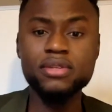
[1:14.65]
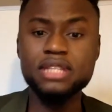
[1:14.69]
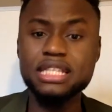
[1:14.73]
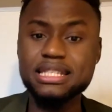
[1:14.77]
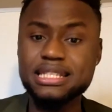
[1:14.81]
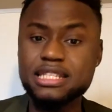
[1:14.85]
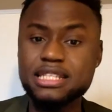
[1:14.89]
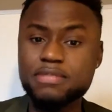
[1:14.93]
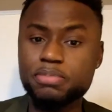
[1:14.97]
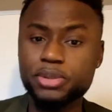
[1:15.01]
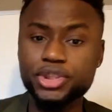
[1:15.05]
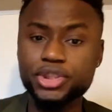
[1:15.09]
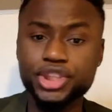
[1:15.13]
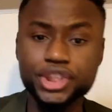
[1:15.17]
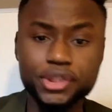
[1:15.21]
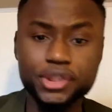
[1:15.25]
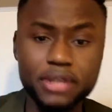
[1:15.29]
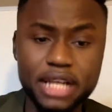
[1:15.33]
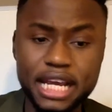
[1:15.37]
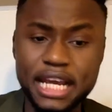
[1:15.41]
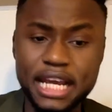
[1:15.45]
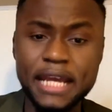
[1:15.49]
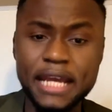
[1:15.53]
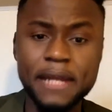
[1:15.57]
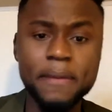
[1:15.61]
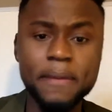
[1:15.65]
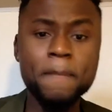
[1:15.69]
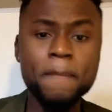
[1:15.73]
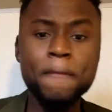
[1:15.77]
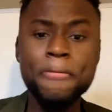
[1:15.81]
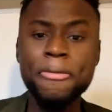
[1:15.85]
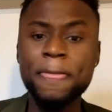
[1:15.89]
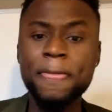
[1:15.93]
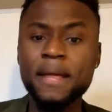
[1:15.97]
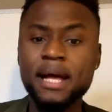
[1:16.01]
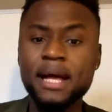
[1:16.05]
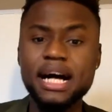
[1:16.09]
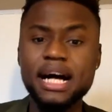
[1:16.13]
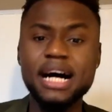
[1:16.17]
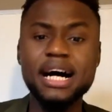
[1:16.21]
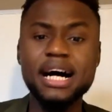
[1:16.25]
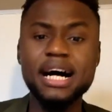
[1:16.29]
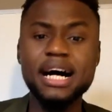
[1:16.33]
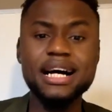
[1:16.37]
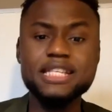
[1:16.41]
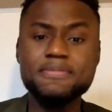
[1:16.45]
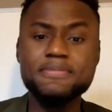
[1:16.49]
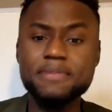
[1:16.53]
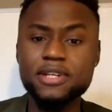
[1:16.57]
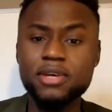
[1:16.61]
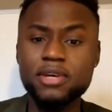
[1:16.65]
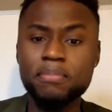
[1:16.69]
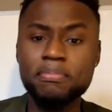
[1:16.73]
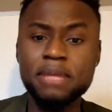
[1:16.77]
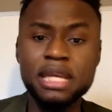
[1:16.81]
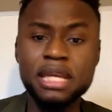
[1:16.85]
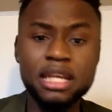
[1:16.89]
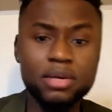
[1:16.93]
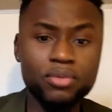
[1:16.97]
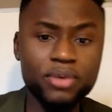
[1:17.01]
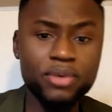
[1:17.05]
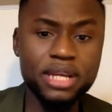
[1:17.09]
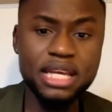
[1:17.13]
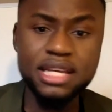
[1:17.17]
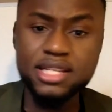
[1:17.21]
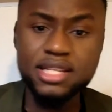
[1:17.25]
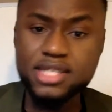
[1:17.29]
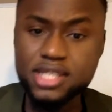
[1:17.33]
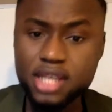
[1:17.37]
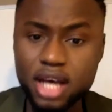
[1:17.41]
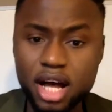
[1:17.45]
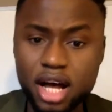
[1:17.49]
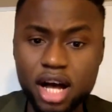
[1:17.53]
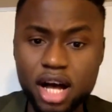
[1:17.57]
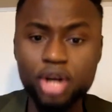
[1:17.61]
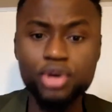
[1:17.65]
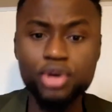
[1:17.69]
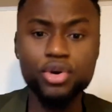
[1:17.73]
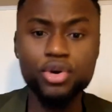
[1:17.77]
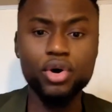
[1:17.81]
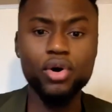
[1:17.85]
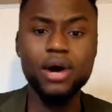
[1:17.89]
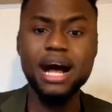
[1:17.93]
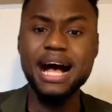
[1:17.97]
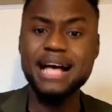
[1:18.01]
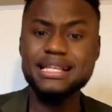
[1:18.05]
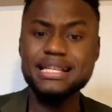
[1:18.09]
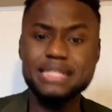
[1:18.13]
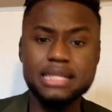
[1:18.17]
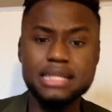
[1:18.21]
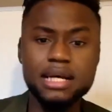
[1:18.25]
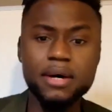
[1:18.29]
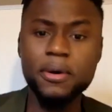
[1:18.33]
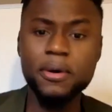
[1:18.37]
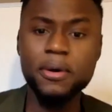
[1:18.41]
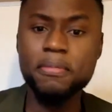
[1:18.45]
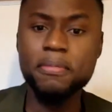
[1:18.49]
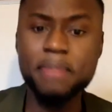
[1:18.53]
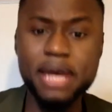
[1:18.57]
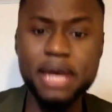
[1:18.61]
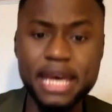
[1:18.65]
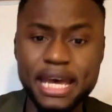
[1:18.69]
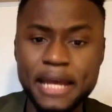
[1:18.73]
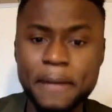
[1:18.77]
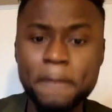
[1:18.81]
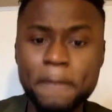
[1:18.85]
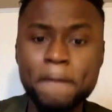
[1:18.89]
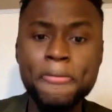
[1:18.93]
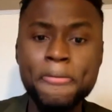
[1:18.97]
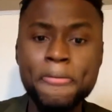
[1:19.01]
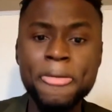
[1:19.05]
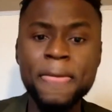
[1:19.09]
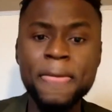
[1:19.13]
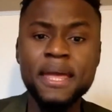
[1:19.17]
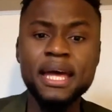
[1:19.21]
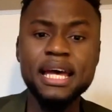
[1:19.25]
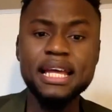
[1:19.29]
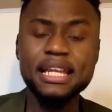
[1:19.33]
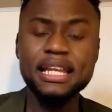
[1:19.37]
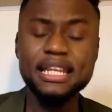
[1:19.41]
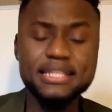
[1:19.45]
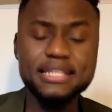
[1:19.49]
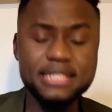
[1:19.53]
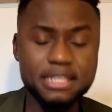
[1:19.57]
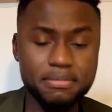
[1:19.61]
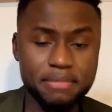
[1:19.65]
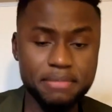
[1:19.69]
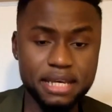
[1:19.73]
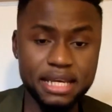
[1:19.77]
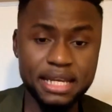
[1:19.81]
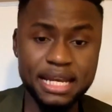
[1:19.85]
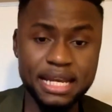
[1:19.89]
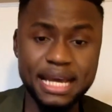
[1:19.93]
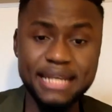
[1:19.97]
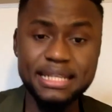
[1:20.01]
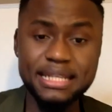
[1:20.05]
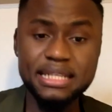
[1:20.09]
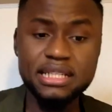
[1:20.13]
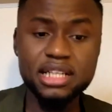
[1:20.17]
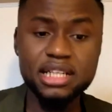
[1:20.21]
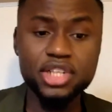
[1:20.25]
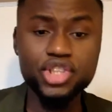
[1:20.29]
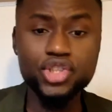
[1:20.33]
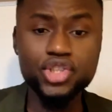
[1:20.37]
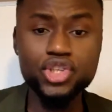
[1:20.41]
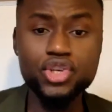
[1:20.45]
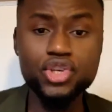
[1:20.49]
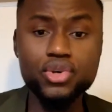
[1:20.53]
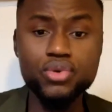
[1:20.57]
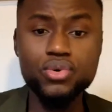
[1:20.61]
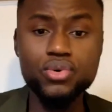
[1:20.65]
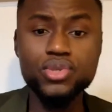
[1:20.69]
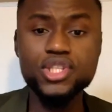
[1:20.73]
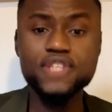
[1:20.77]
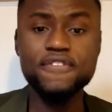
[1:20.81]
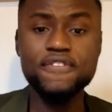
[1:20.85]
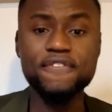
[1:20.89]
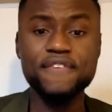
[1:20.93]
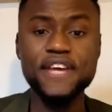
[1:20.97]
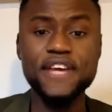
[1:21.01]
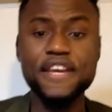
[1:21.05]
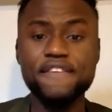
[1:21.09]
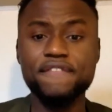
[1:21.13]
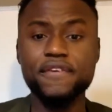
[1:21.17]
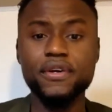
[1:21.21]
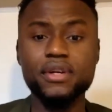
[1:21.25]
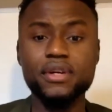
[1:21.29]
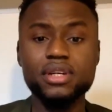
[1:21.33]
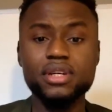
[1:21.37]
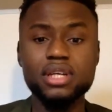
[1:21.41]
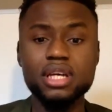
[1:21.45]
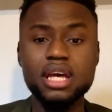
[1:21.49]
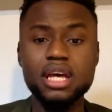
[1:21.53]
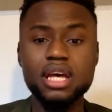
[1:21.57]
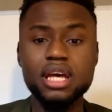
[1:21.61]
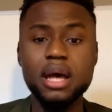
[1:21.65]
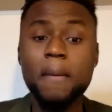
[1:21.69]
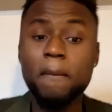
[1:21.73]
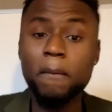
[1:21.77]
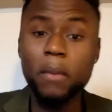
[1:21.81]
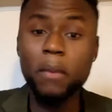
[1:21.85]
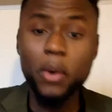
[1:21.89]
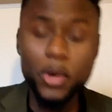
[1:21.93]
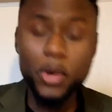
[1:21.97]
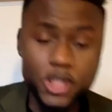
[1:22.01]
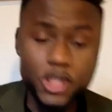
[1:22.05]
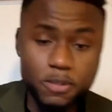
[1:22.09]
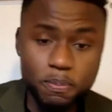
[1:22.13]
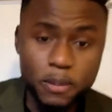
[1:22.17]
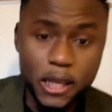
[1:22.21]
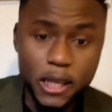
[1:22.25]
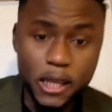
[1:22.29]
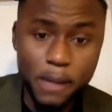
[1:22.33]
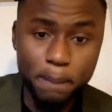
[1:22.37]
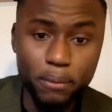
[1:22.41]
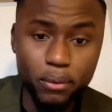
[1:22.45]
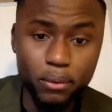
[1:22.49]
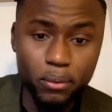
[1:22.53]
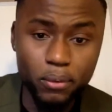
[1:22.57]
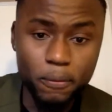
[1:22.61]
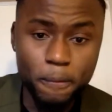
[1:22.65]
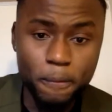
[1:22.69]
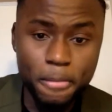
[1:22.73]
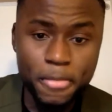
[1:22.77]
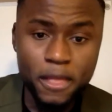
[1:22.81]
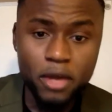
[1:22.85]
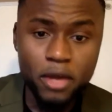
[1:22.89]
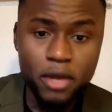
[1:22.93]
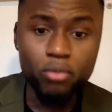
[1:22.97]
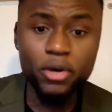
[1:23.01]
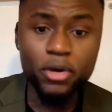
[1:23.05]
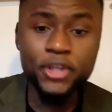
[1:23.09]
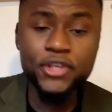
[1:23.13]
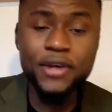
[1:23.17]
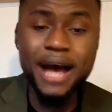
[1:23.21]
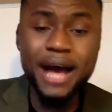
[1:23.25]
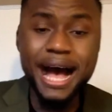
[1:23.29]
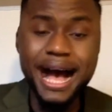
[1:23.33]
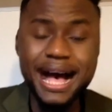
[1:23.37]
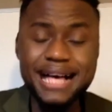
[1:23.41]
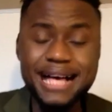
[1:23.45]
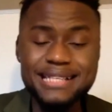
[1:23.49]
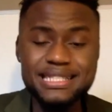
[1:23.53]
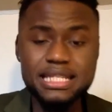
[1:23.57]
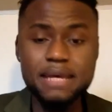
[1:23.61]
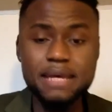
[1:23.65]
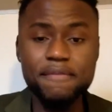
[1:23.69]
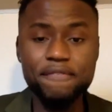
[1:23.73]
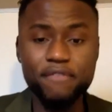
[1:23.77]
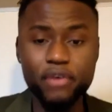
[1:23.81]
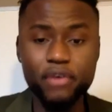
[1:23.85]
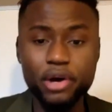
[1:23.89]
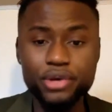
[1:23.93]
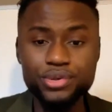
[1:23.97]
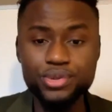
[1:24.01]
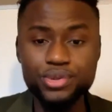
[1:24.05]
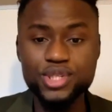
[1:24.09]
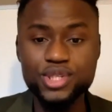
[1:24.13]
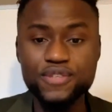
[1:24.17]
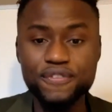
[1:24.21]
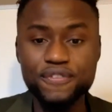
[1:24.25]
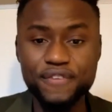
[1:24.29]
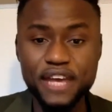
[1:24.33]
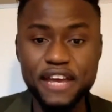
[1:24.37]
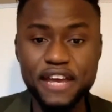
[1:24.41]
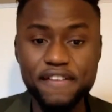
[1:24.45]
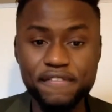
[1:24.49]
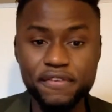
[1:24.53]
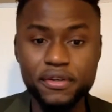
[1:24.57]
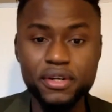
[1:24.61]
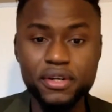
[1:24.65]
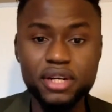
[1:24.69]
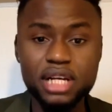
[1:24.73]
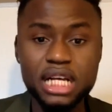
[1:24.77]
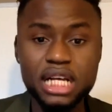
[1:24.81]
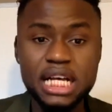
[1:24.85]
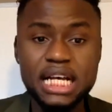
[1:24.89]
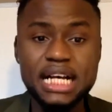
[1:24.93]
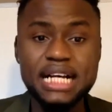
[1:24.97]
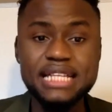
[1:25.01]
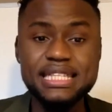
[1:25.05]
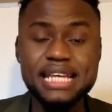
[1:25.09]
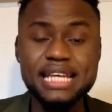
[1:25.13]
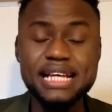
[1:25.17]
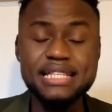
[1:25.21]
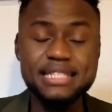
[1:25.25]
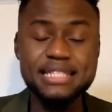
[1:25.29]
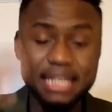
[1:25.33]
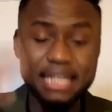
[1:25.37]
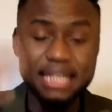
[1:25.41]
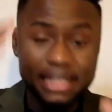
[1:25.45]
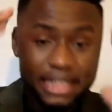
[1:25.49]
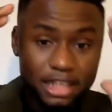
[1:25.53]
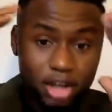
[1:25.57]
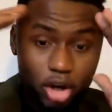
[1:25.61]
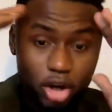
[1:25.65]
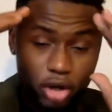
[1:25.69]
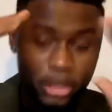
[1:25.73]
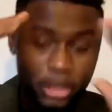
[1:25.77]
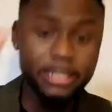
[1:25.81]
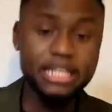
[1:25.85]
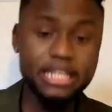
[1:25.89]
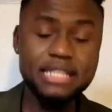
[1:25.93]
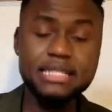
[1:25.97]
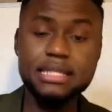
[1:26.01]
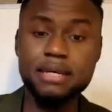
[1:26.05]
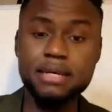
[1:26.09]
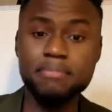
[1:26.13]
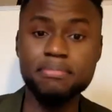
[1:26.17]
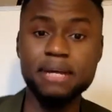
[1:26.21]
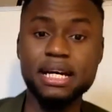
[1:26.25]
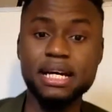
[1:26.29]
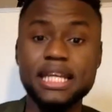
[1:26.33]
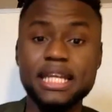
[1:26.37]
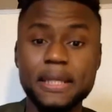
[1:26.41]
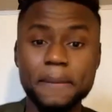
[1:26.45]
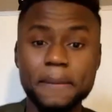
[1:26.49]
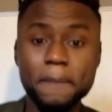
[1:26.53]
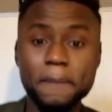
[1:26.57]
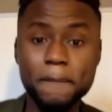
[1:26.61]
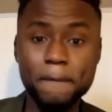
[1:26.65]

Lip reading: This is Bertrand. It's been a minute we didn't talk. Oh, how's it going, man? And listen, man, I need a huge favor. Most people, when you ask them for a huge favor, they're thinking, oh, you need some money.